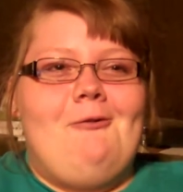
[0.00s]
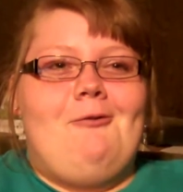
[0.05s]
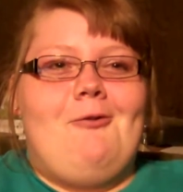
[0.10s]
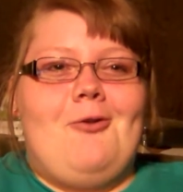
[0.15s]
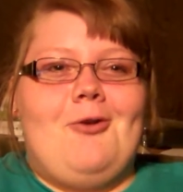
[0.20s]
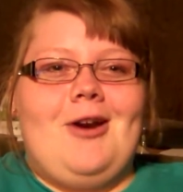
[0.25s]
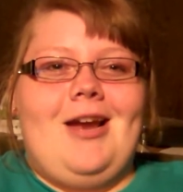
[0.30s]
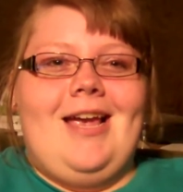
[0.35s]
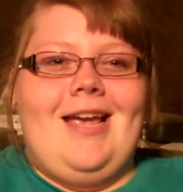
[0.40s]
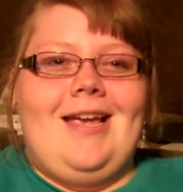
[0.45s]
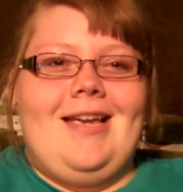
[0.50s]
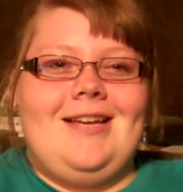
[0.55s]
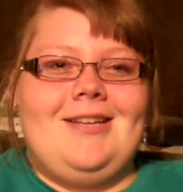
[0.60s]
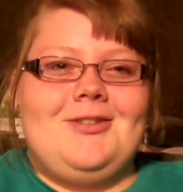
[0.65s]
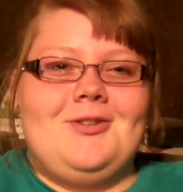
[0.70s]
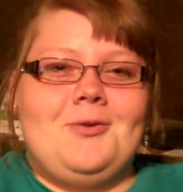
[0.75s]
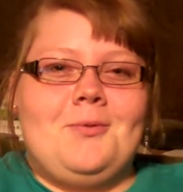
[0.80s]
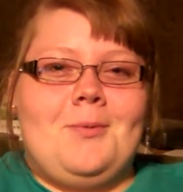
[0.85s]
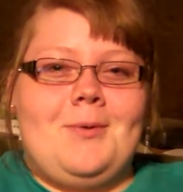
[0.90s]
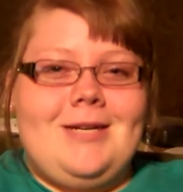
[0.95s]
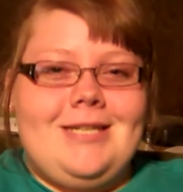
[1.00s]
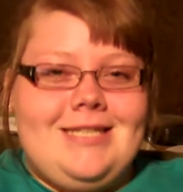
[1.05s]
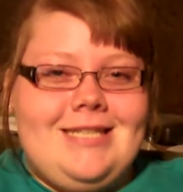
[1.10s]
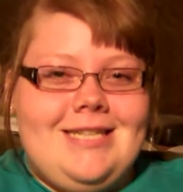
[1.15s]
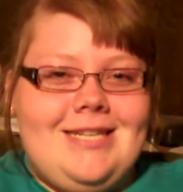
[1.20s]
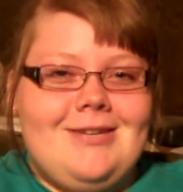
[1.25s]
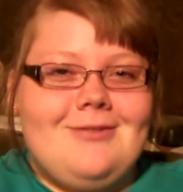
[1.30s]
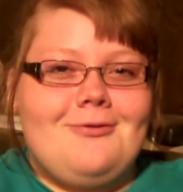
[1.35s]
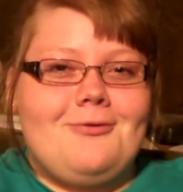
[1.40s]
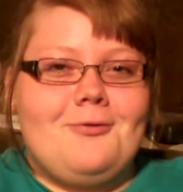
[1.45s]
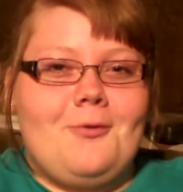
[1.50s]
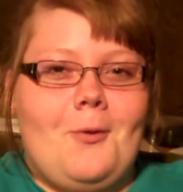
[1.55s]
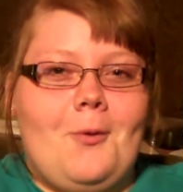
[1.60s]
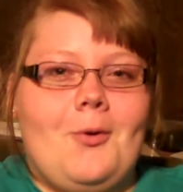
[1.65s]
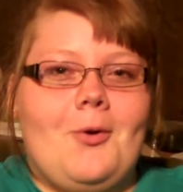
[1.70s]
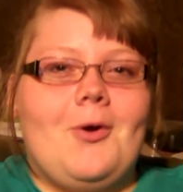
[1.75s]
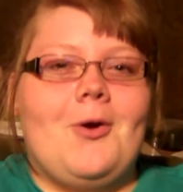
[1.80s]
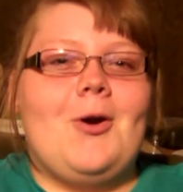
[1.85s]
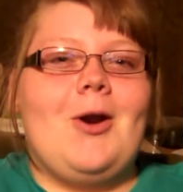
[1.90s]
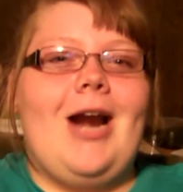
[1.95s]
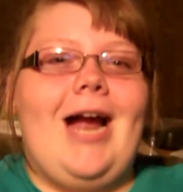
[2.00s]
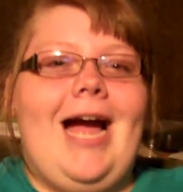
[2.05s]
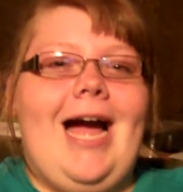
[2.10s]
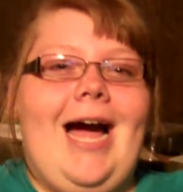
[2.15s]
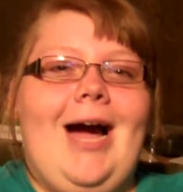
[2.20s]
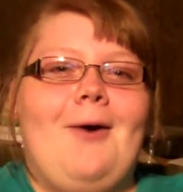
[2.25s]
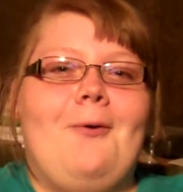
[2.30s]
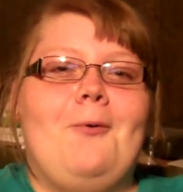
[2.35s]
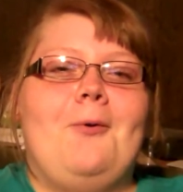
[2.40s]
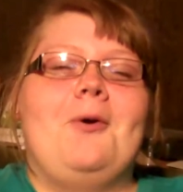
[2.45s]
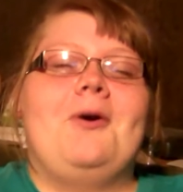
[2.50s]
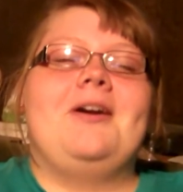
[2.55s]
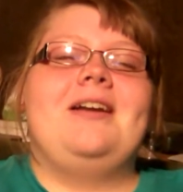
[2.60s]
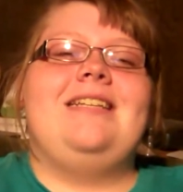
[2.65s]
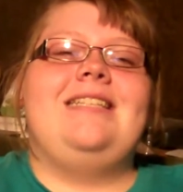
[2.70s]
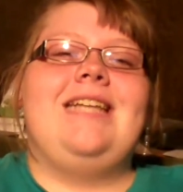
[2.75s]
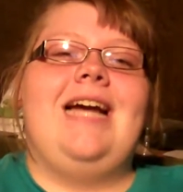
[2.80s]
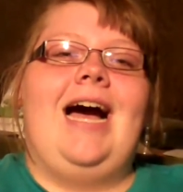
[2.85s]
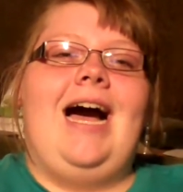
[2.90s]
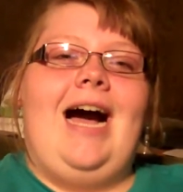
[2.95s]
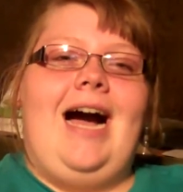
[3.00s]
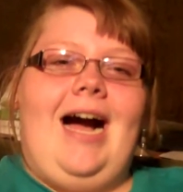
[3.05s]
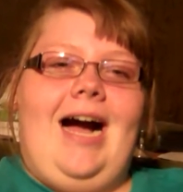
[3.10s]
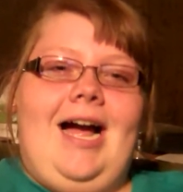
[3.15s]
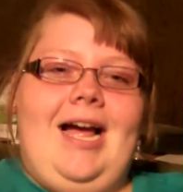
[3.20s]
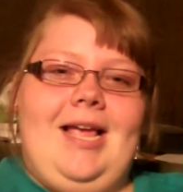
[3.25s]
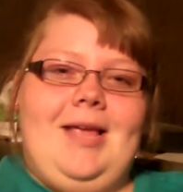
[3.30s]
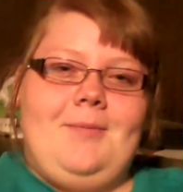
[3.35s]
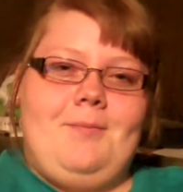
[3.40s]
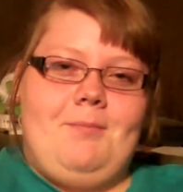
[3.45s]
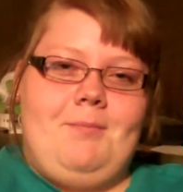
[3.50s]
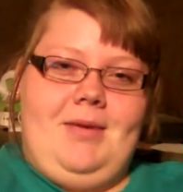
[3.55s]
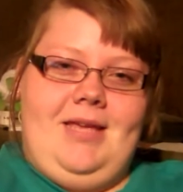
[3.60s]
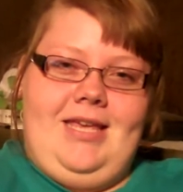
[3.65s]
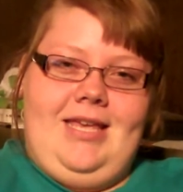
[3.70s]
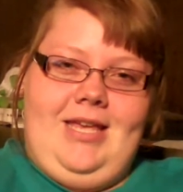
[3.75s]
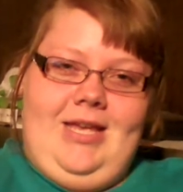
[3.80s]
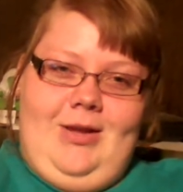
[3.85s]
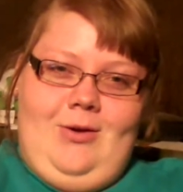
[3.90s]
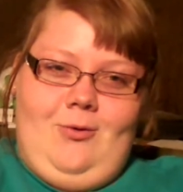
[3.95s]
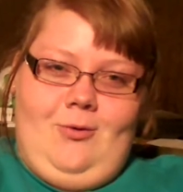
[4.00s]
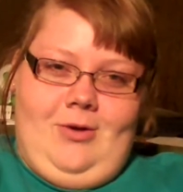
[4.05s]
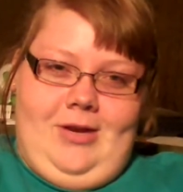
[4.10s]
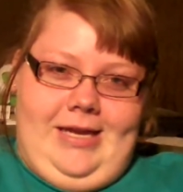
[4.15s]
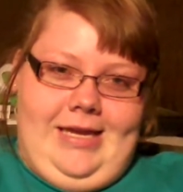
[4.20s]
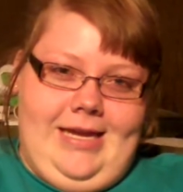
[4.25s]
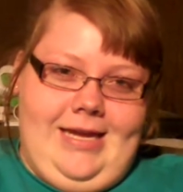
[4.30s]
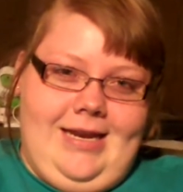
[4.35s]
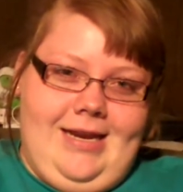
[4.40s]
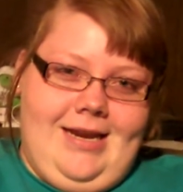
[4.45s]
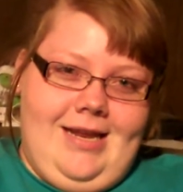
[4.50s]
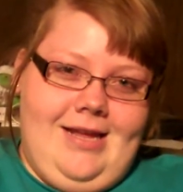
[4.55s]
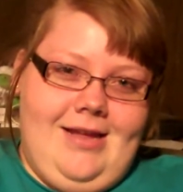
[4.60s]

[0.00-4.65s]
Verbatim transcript: for a 24 hour time period.